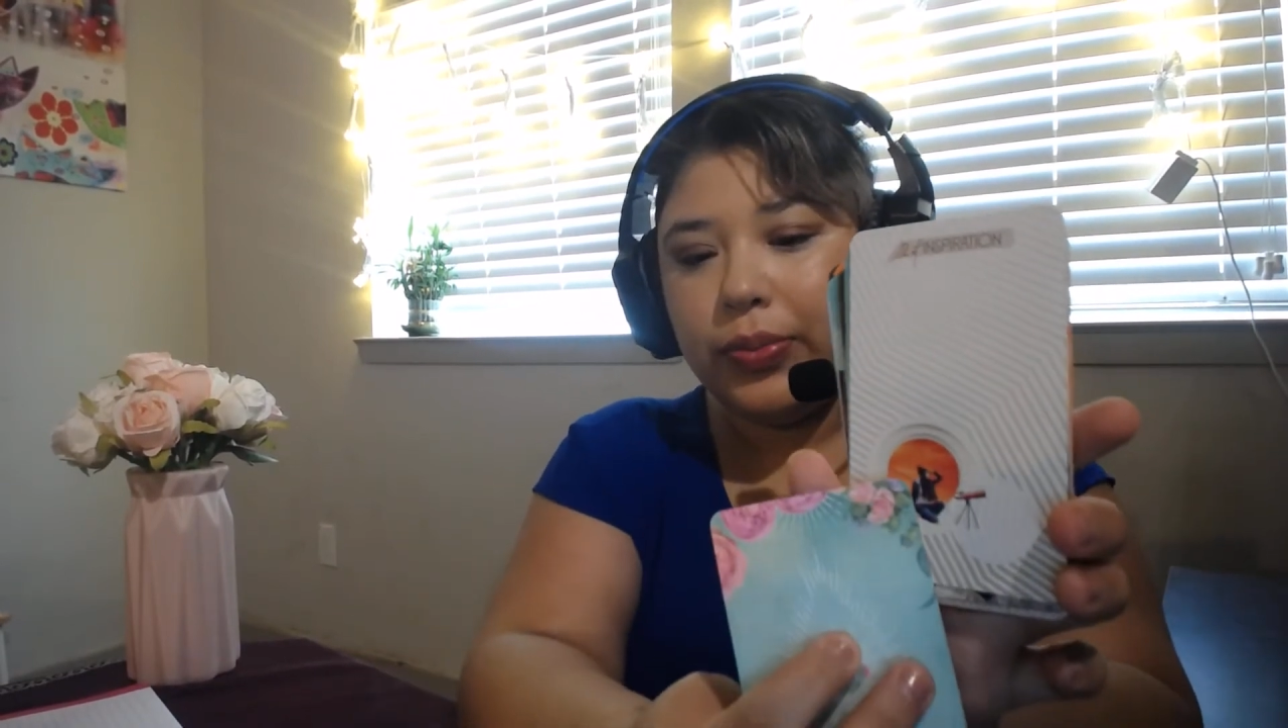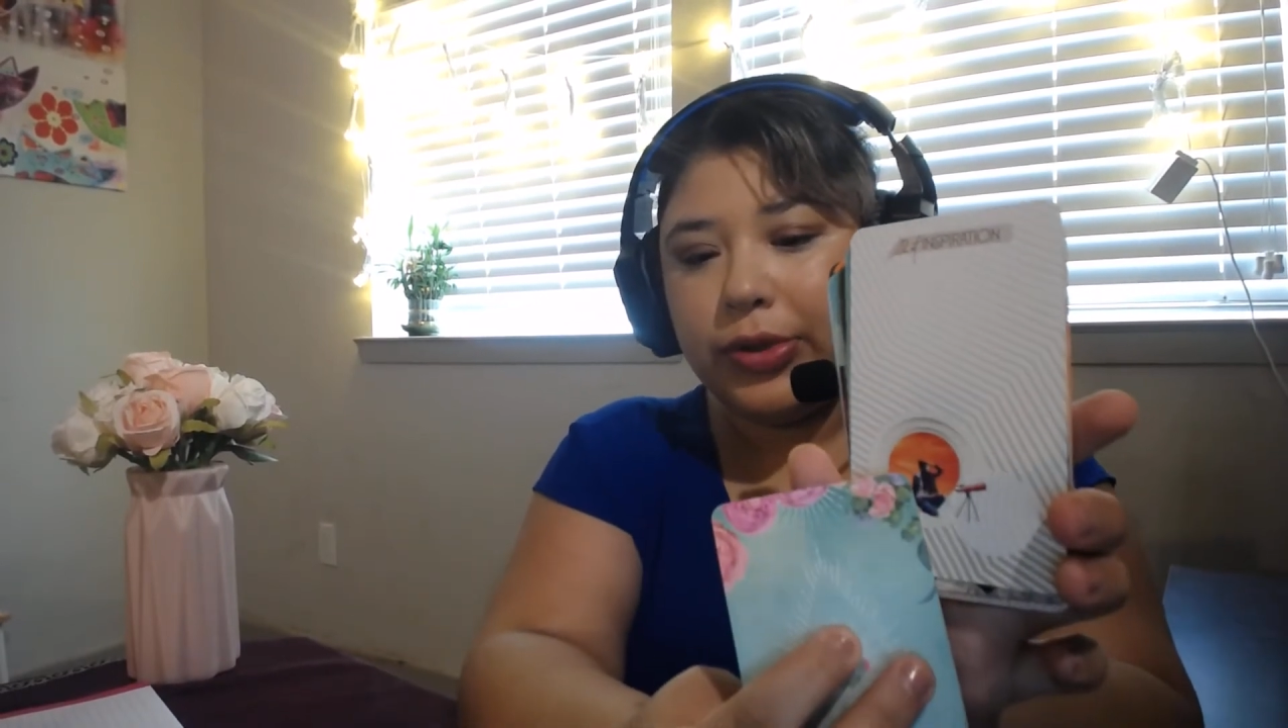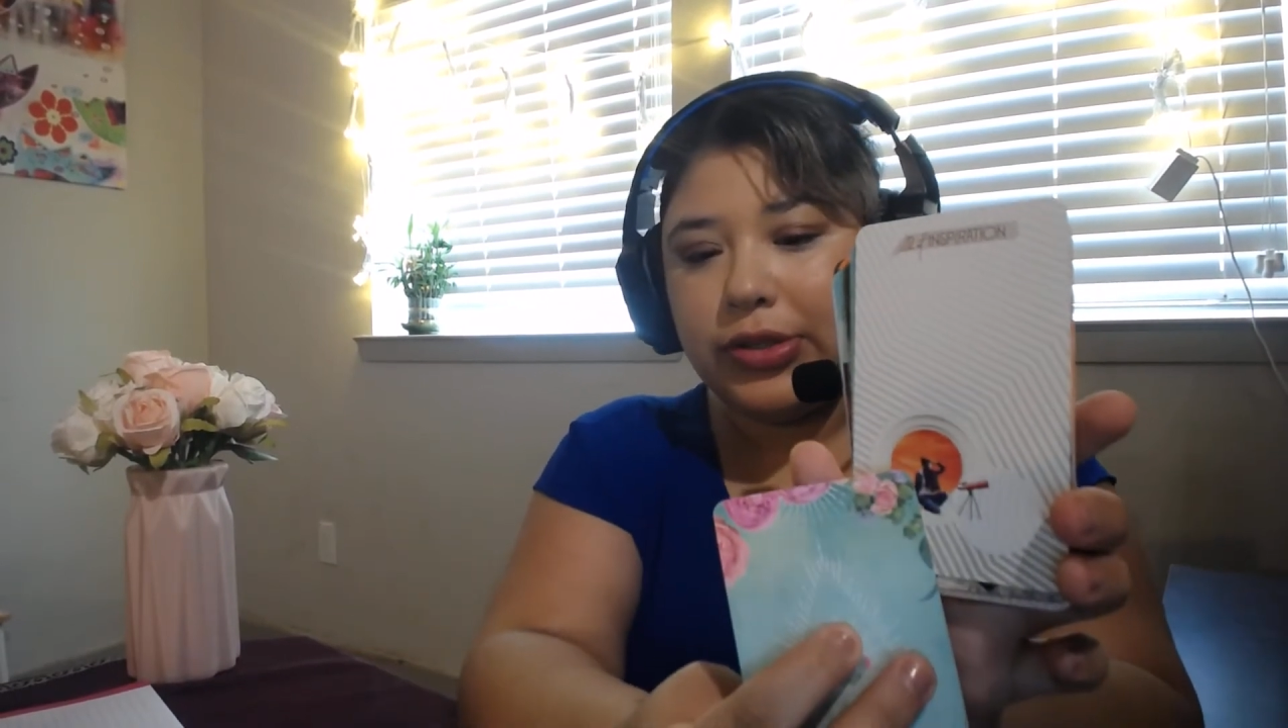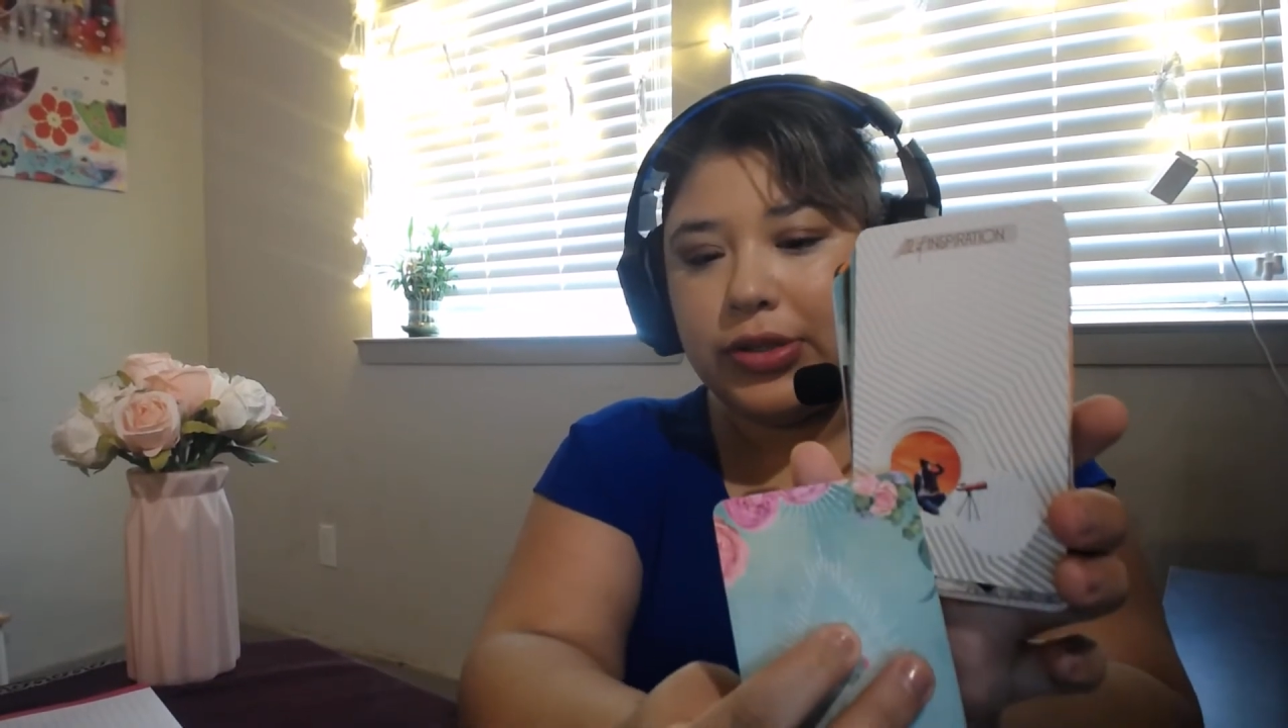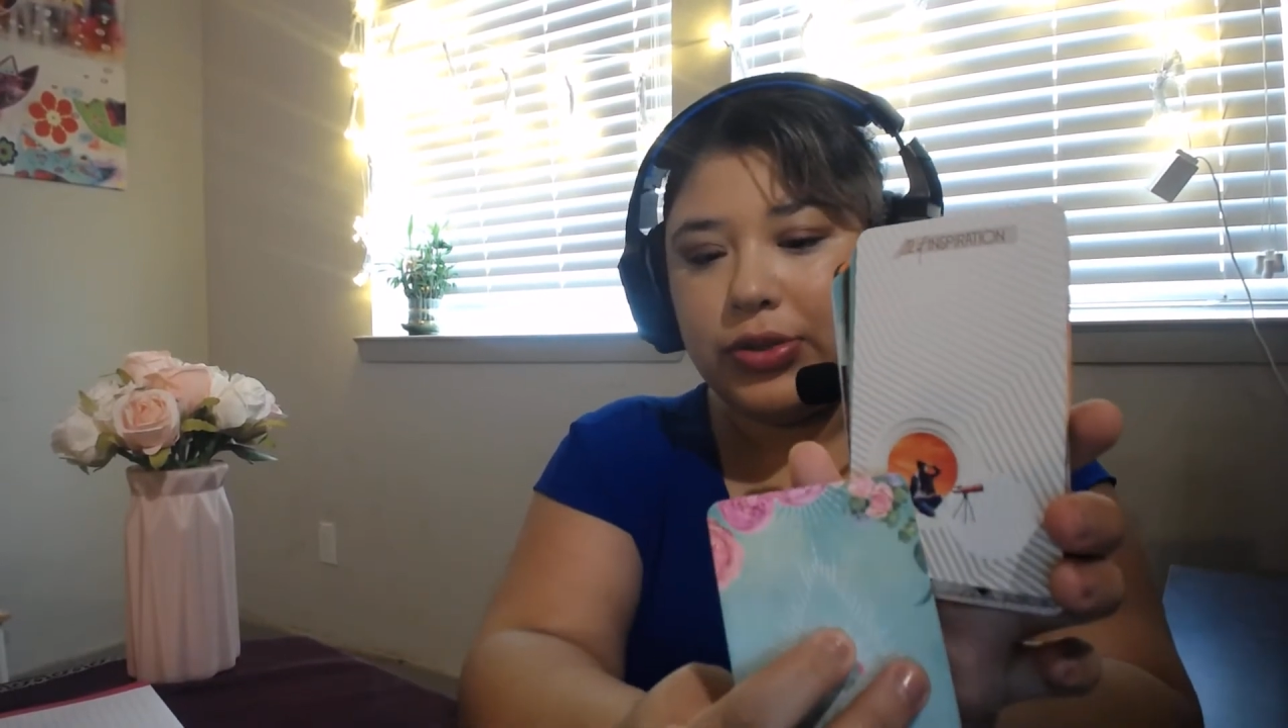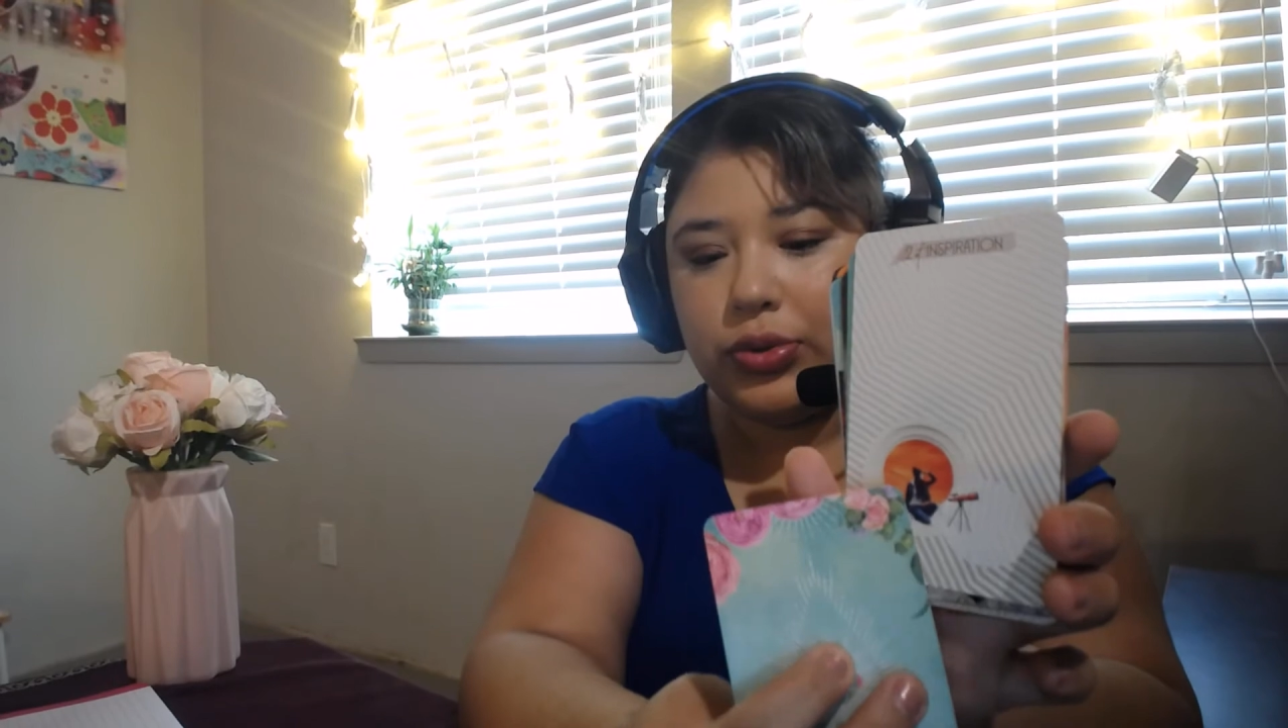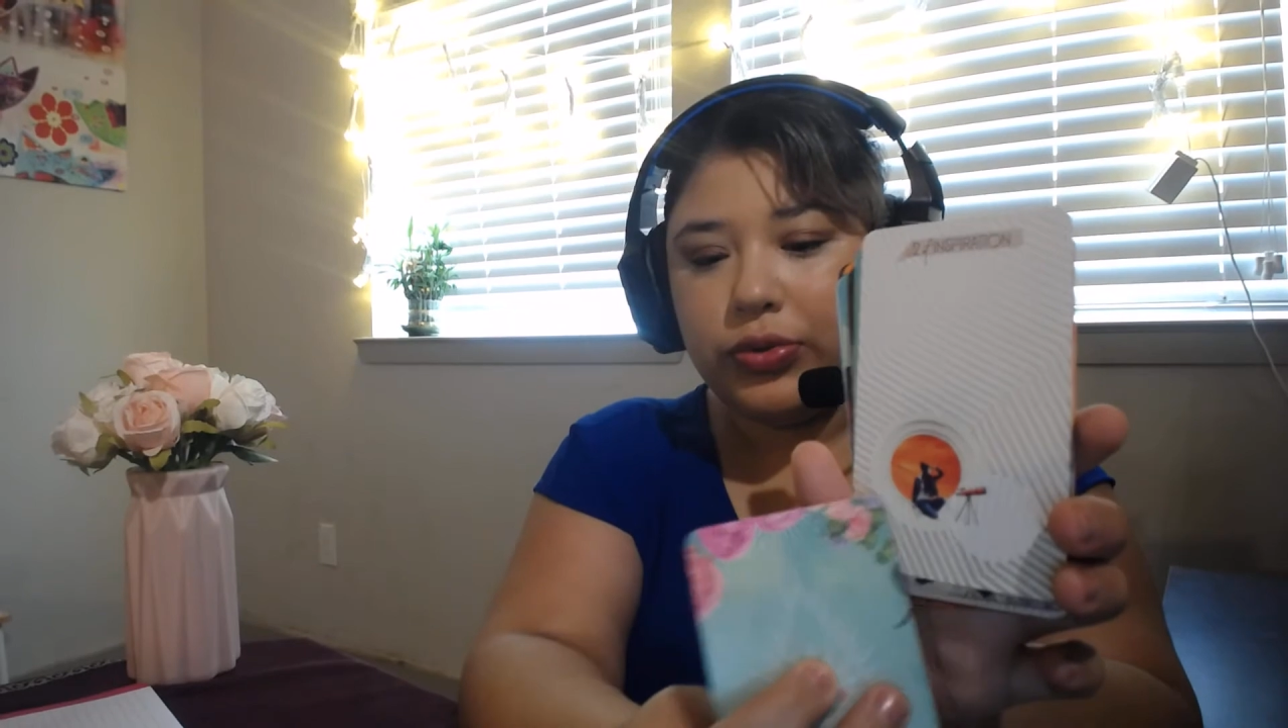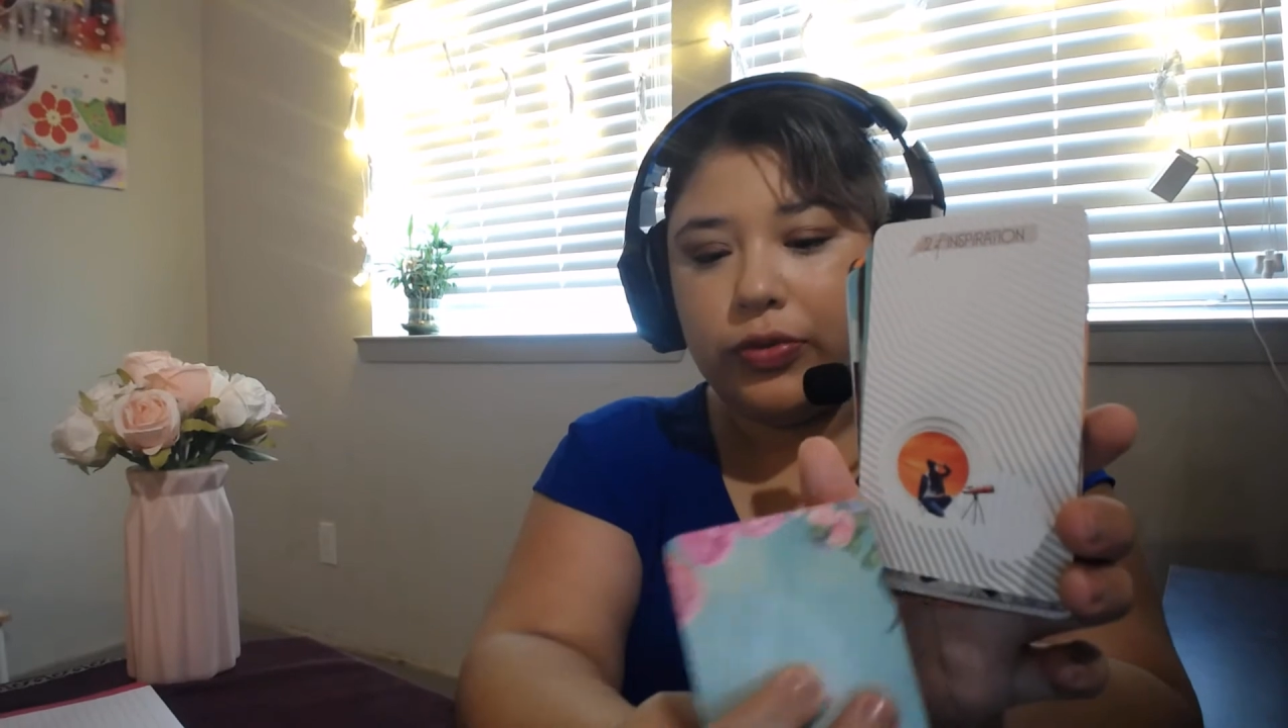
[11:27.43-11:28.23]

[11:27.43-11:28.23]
but it's a two